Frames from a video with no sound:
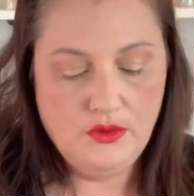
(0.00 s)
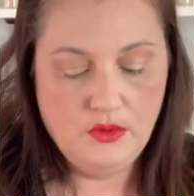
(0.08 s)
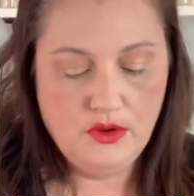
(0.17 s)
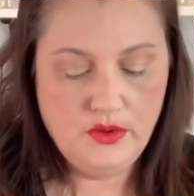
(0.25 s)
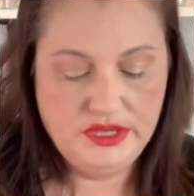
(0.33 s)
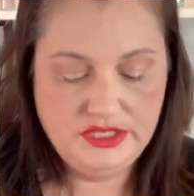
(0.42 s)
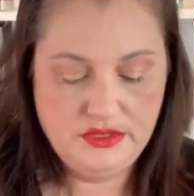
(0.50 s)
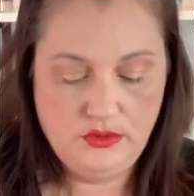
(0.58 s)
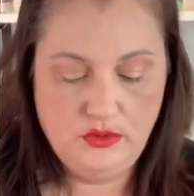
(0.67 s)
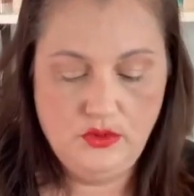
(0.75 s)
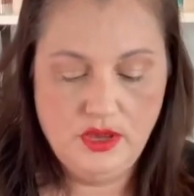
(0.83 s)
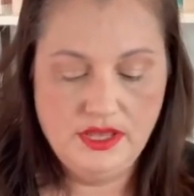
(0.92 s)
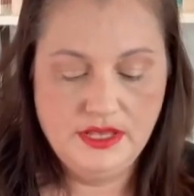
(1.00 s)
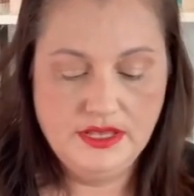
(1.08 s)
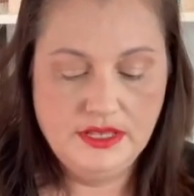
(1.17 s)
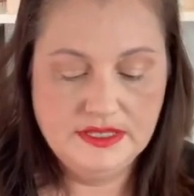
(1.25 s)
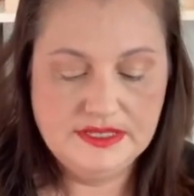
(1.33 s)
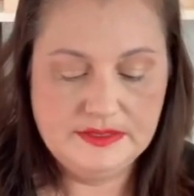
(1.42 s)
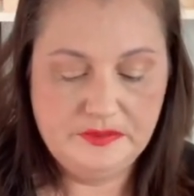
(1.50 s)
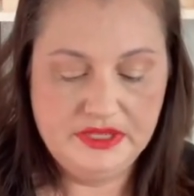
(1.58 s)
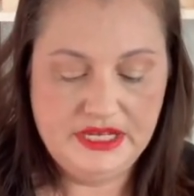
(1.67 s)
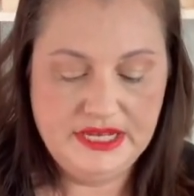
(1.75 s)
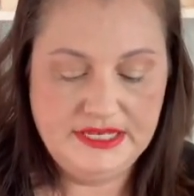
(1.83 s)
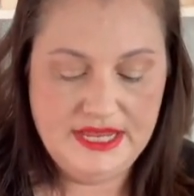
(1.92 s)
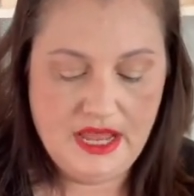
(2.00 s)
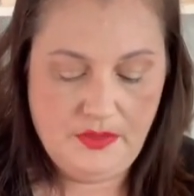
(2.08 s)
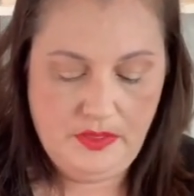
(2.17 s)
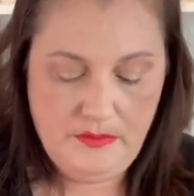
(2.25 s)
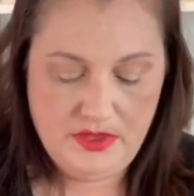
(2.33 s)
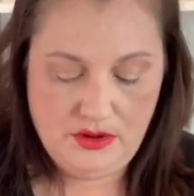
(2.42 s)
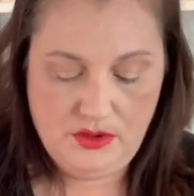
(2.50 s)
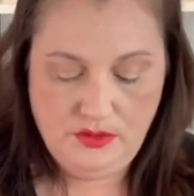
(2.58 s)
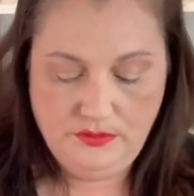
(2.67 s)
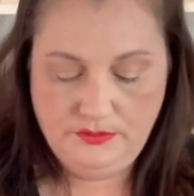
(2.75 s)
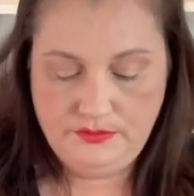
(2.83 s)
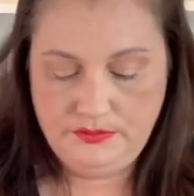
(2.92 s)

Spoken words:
we're going to split it down the middle,